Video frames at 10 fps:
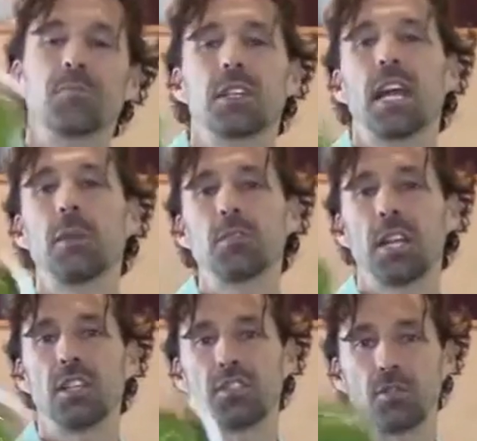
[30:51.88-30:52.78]
game
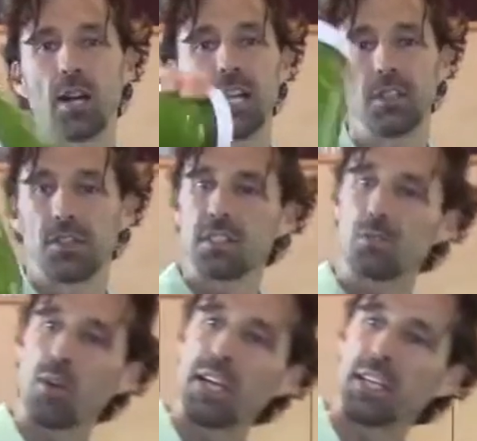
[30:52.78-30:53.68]
changer right here. This
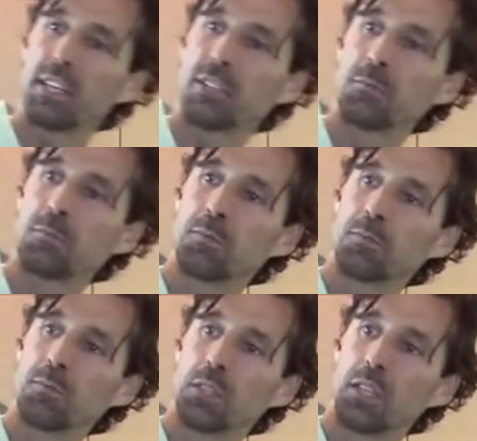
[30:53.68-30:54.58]
right here
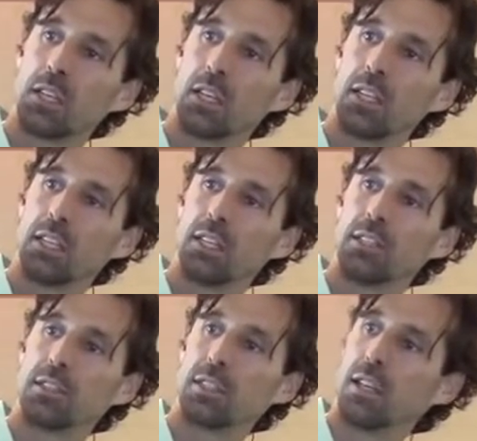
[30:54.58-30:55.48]

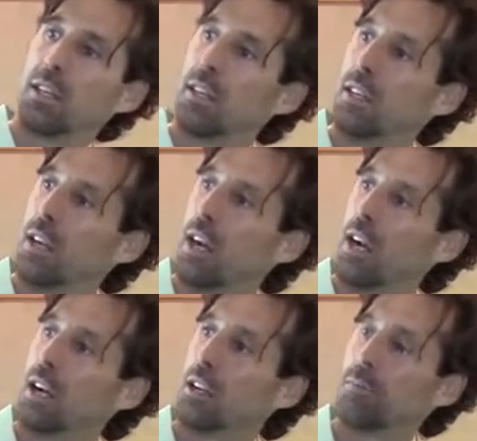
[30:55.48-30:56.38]
is
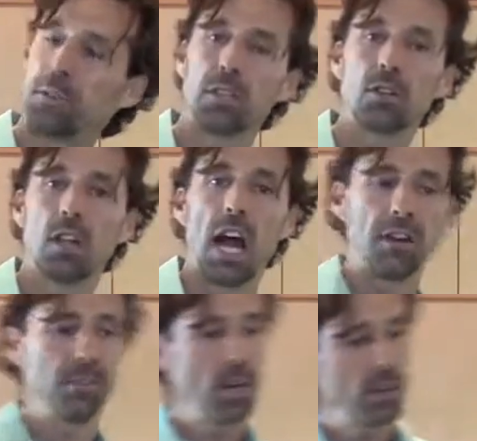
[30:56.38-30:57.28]
pure life. Now